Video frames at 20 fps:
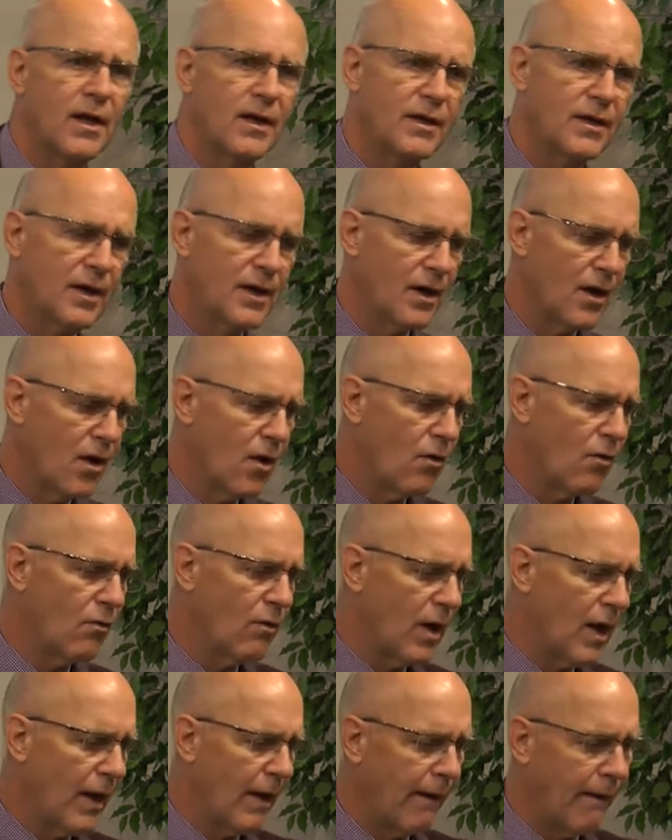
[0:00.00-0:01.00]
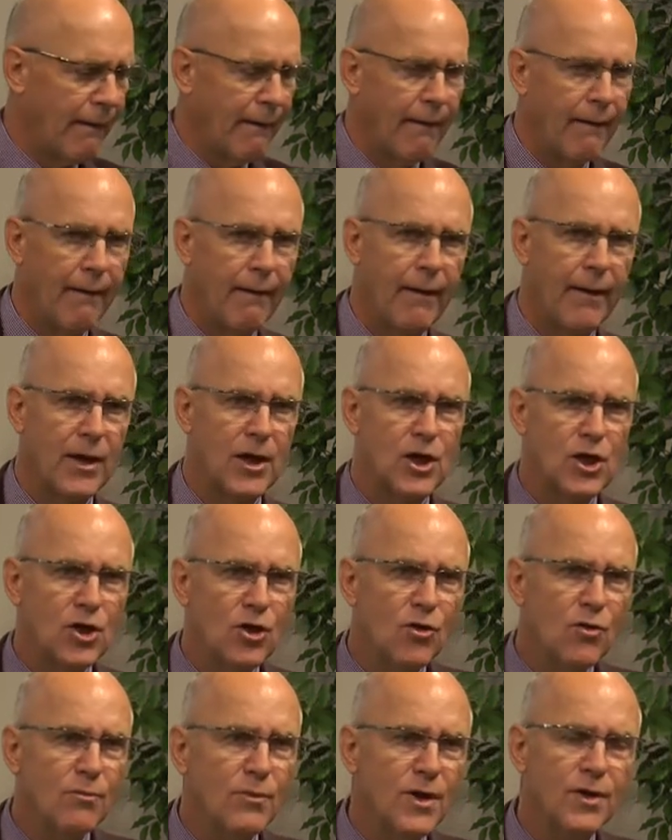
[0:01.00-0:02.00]

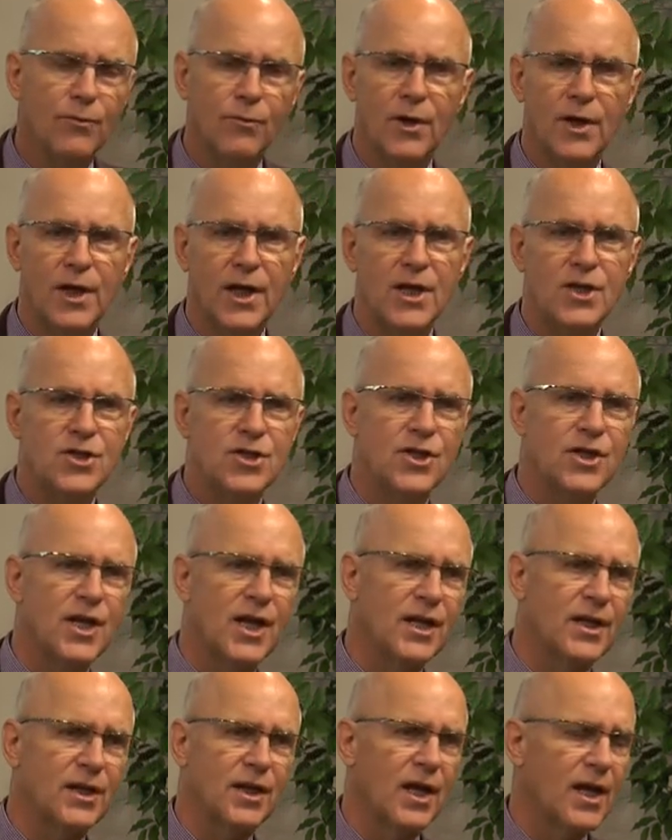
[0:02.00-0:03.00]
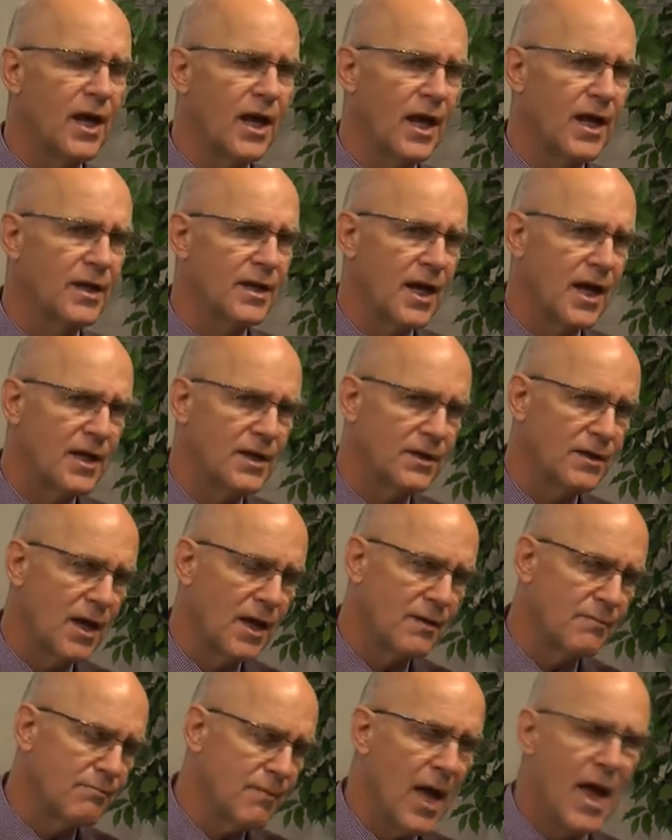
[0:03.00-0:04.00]
human religion
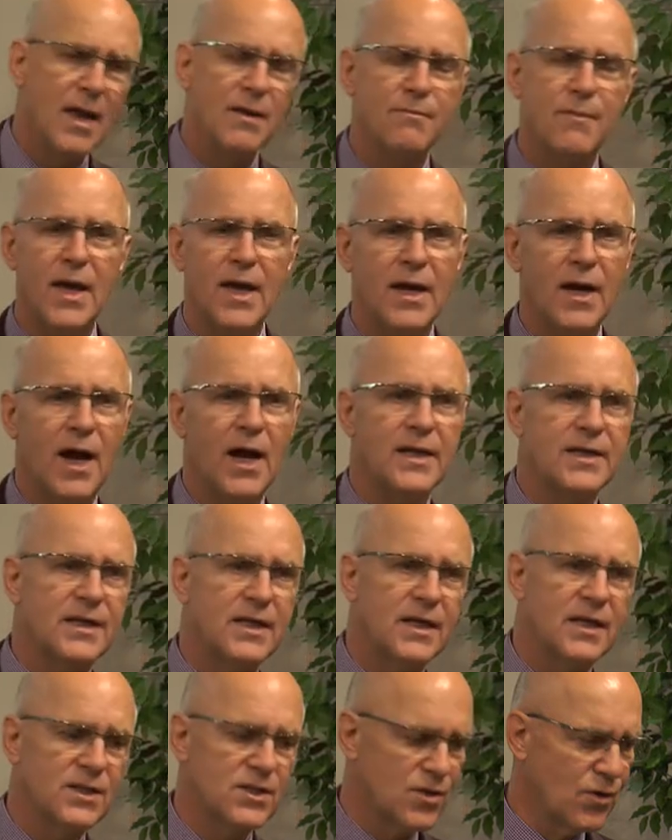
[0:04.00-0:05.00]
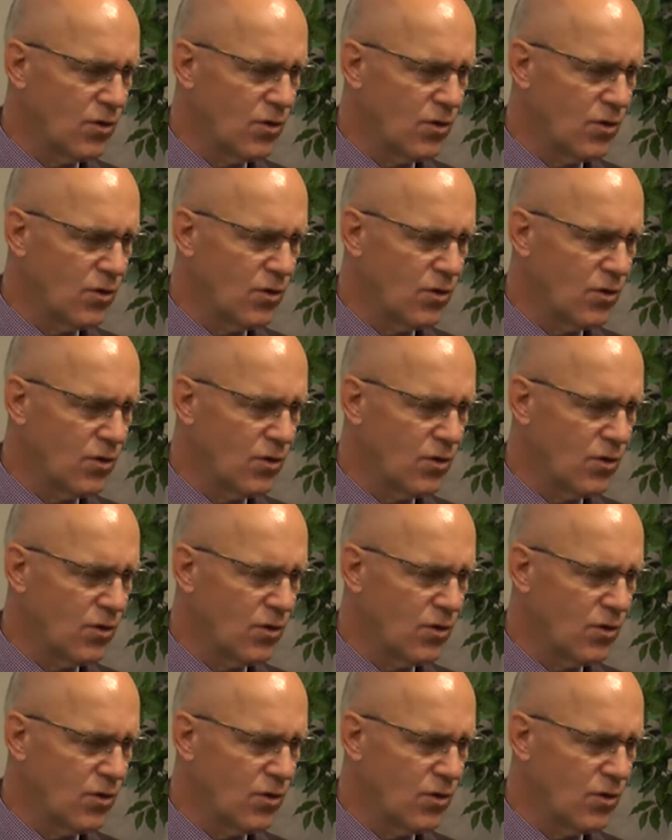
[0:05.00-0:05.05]
and man-made ideas.